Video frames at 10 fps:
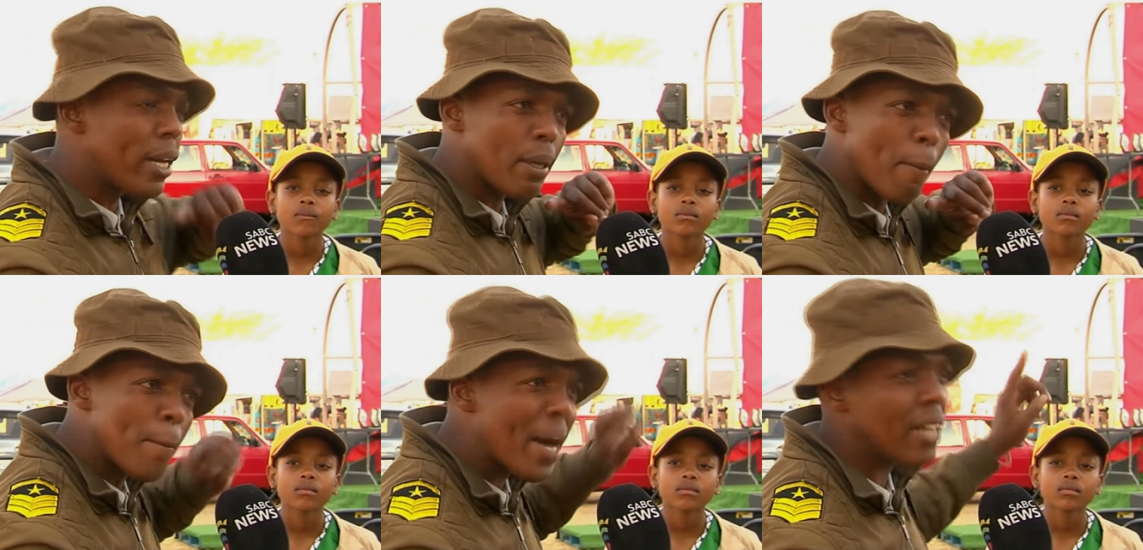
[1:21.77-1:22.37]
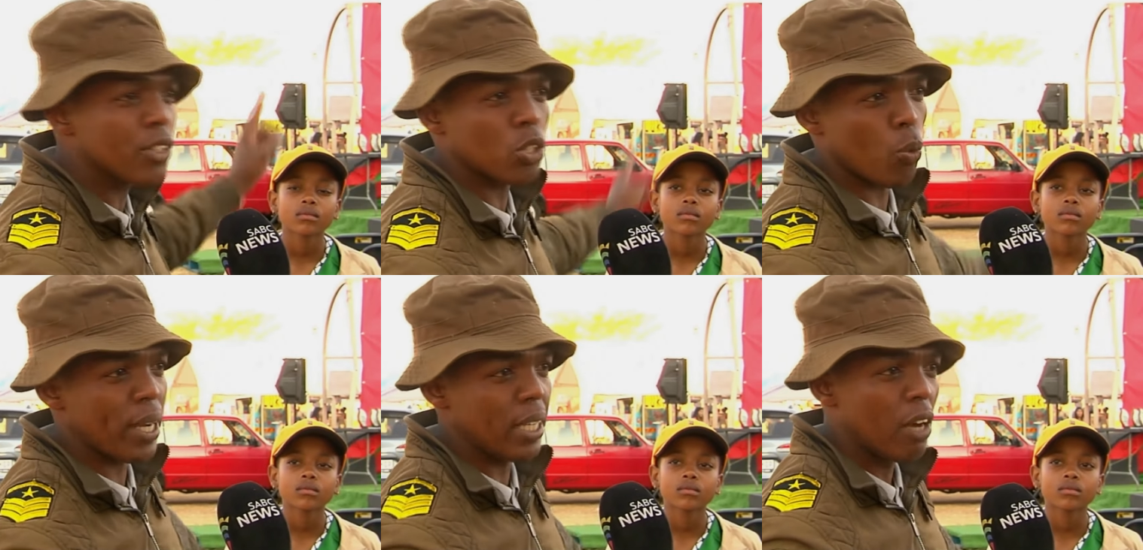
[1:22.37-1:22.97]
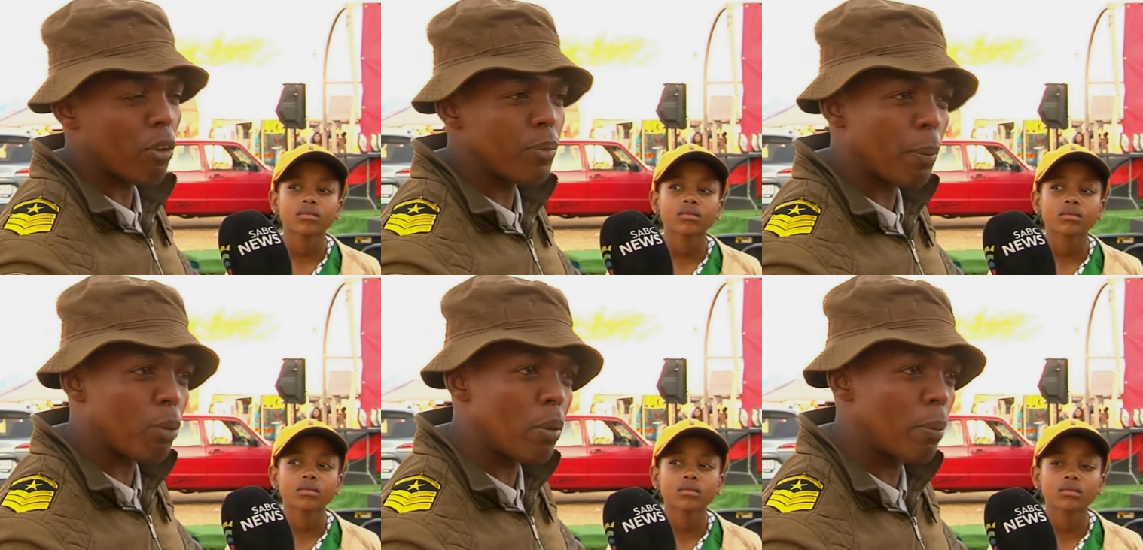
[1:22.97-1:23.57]
Speaker 1: and miles away from the
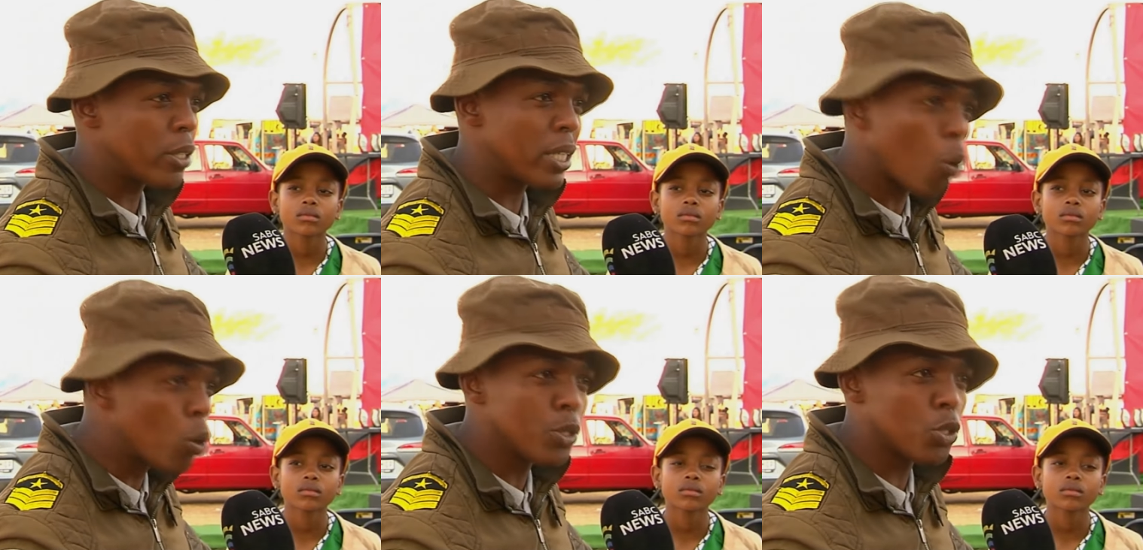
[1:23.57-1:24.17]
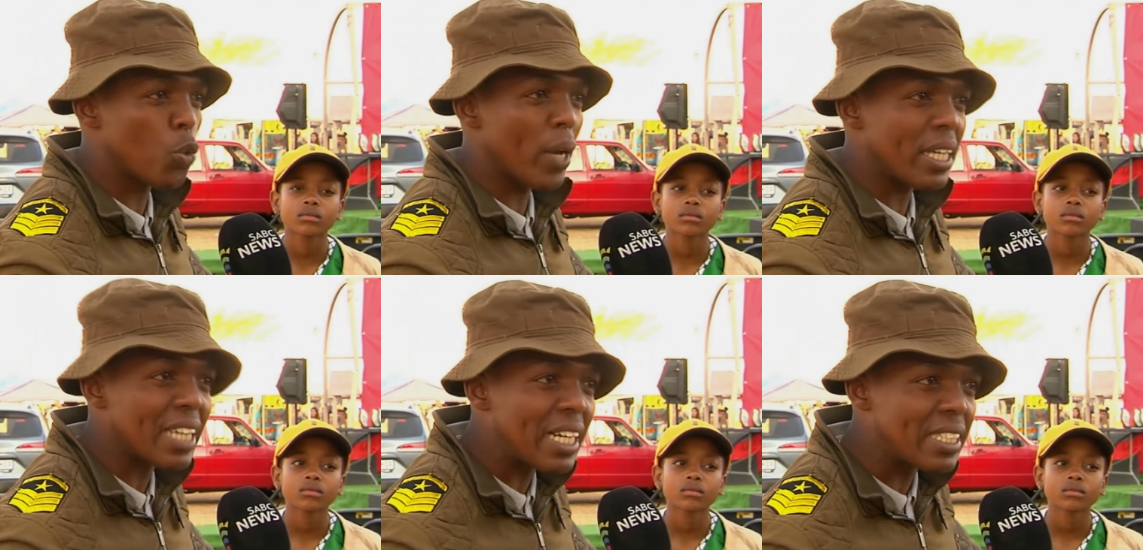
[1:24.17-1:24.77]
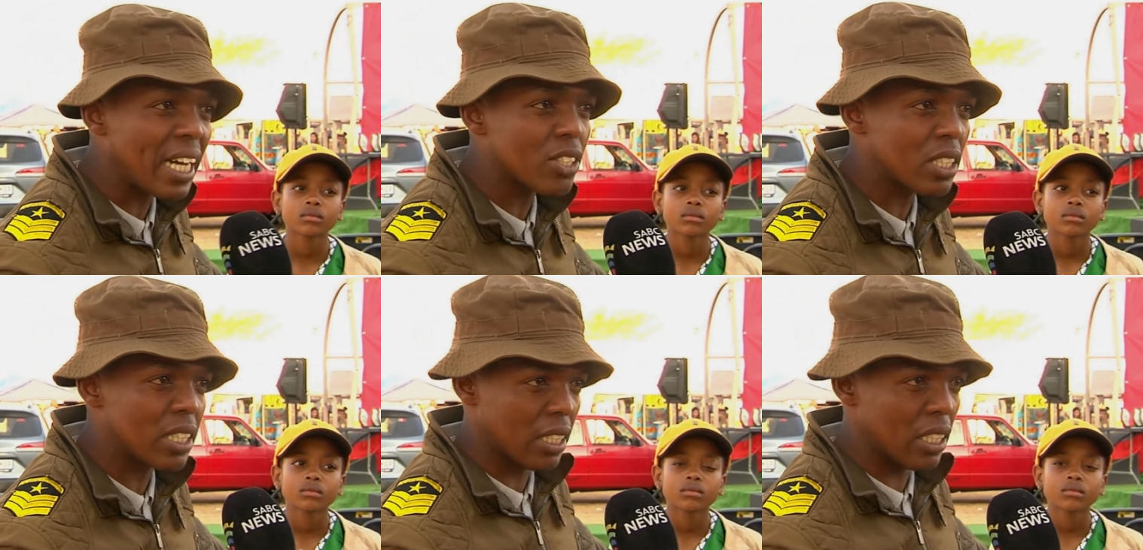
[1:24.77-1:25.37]
problem and all we do as adults
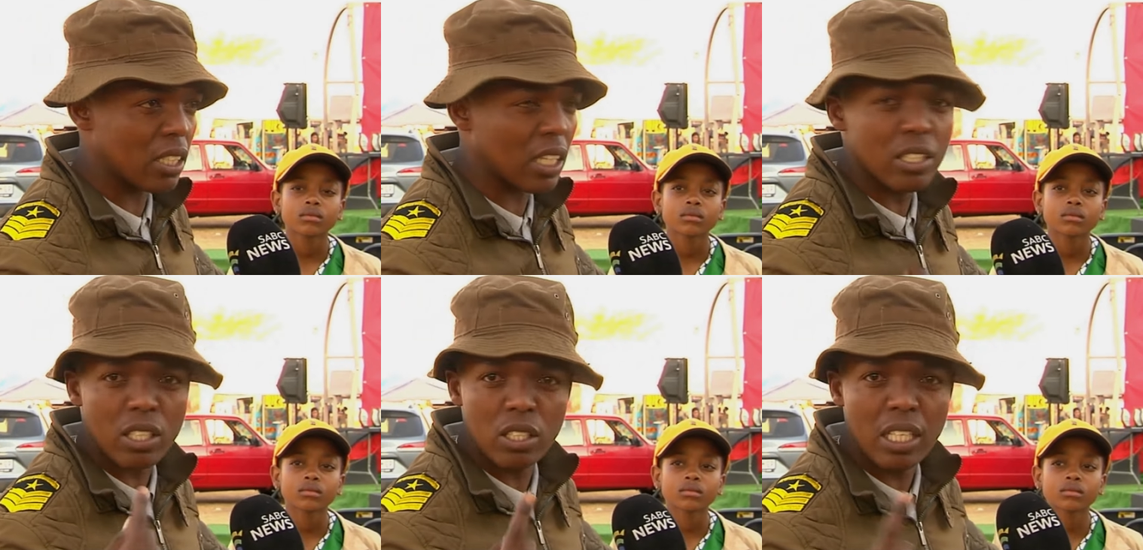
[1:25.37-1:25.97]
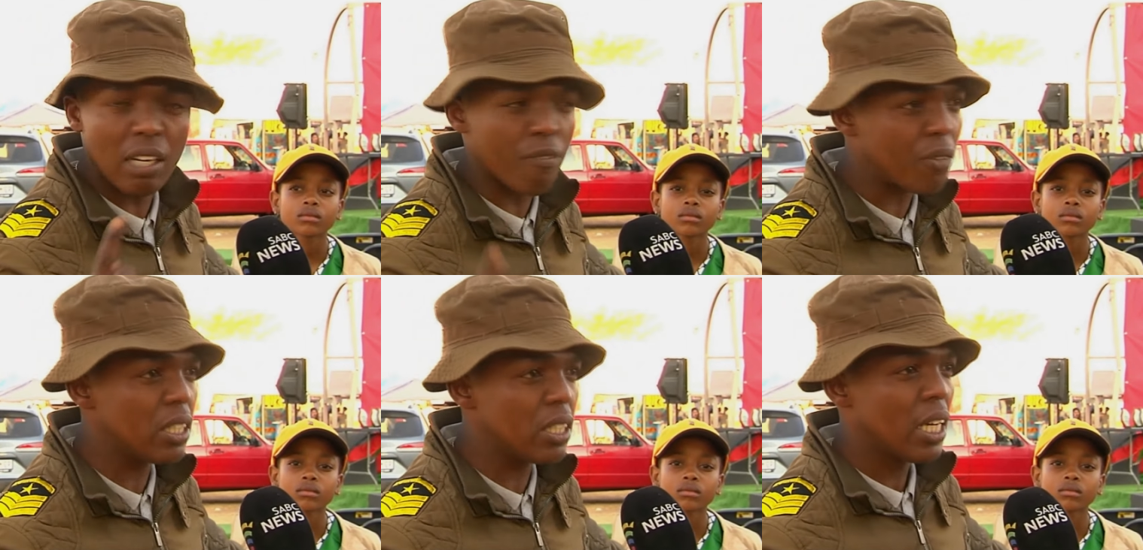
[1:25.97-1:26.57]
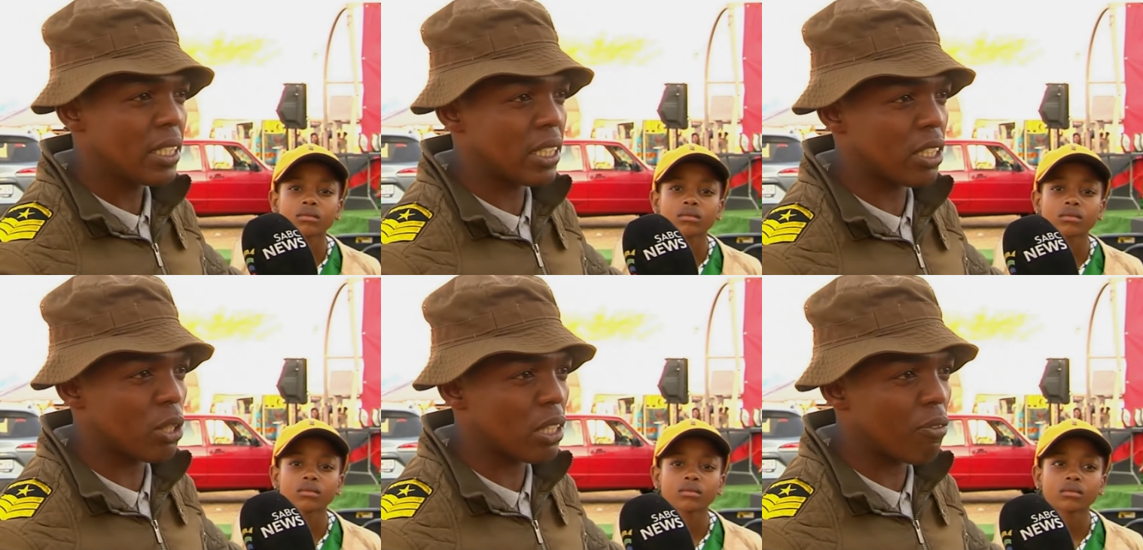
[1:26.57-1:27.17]
in these countries that are free, such
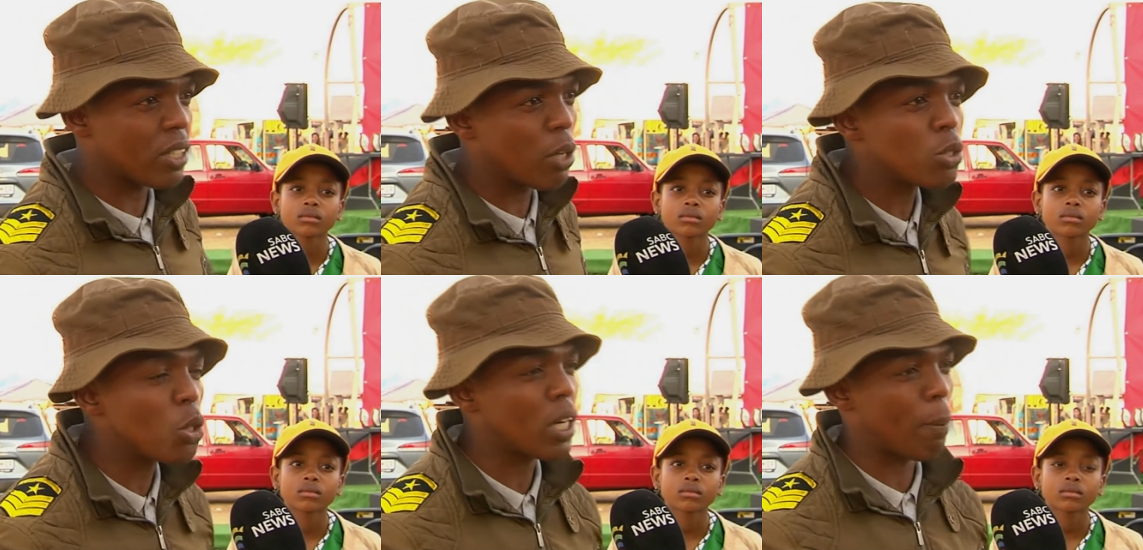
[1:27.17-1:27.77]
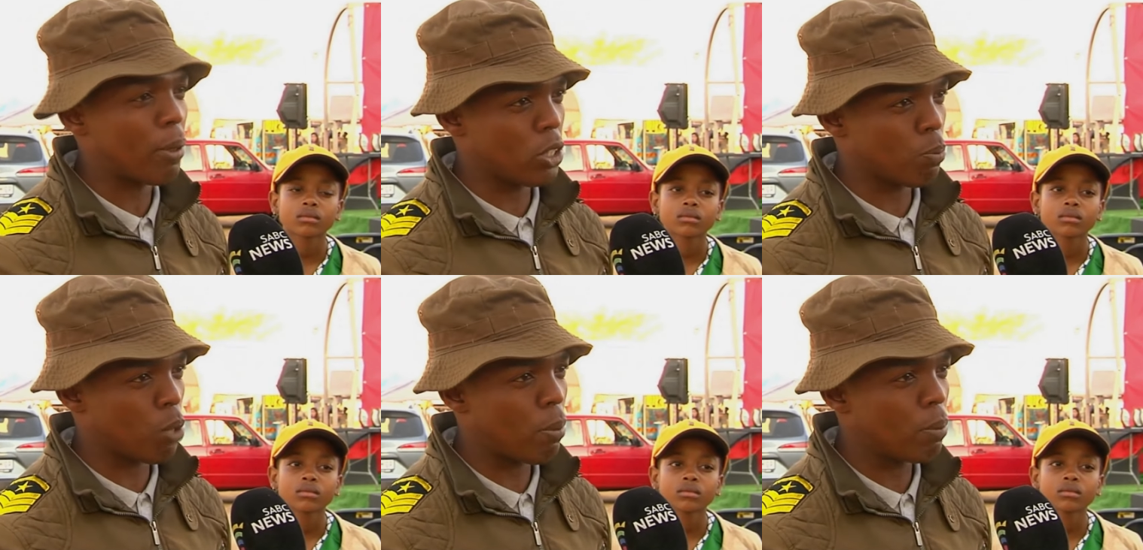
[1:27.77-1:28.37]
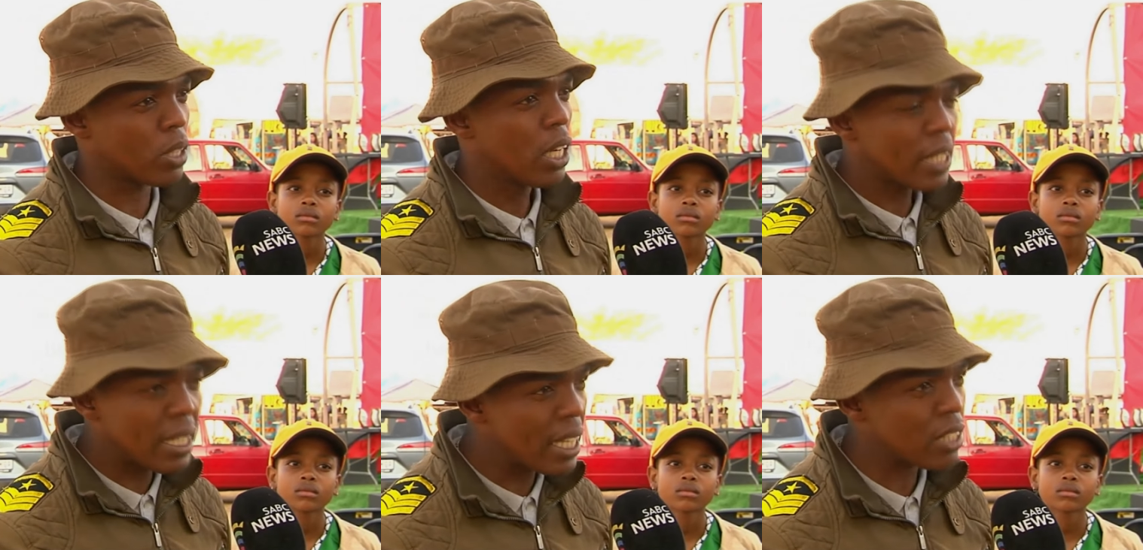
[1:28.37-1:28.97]
as South Africa, we talk about these problems
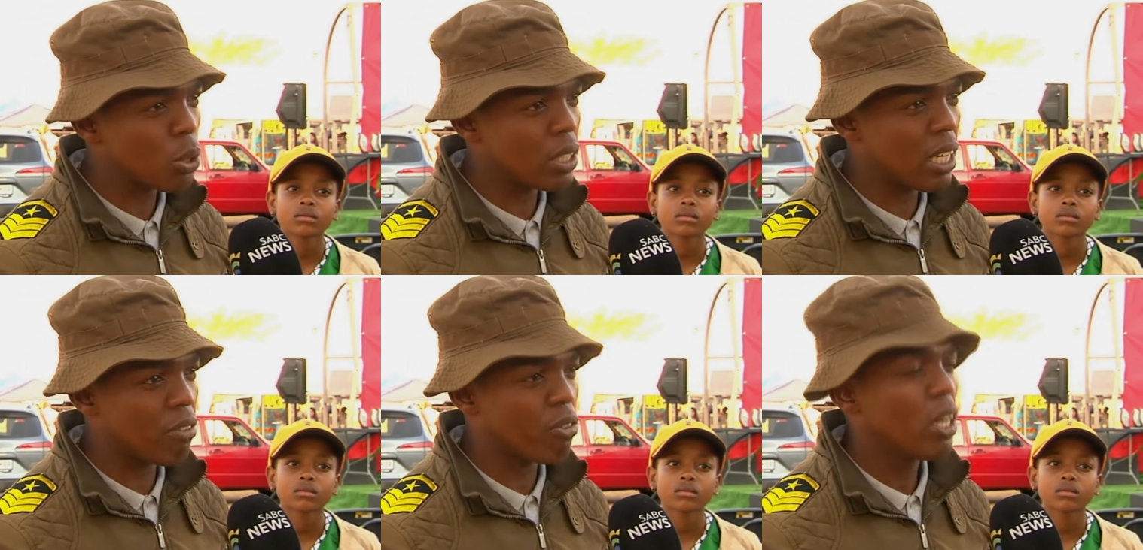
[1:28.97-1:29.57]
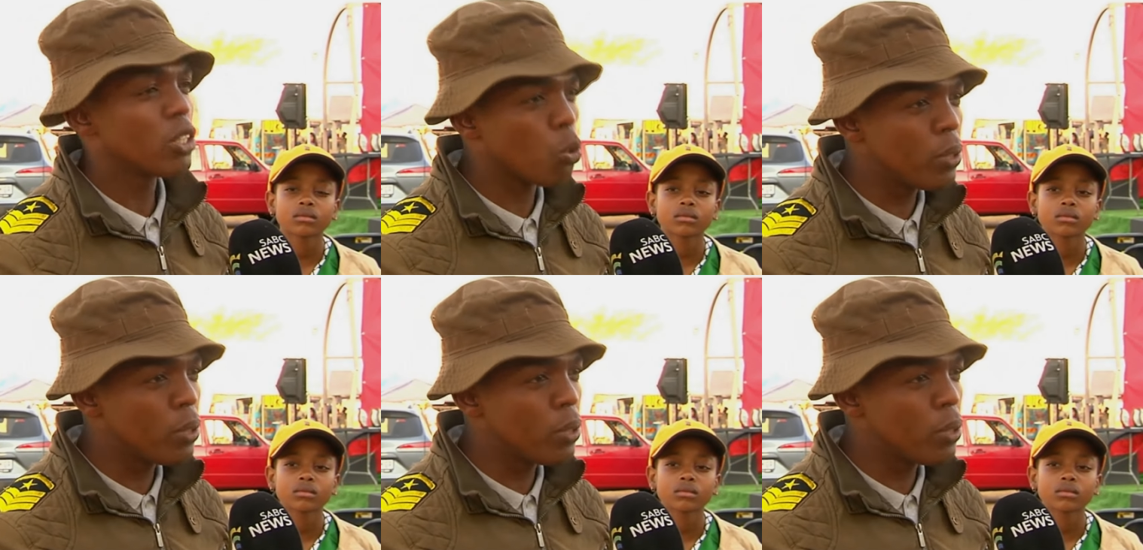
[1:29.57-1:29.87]
and that's not enough. So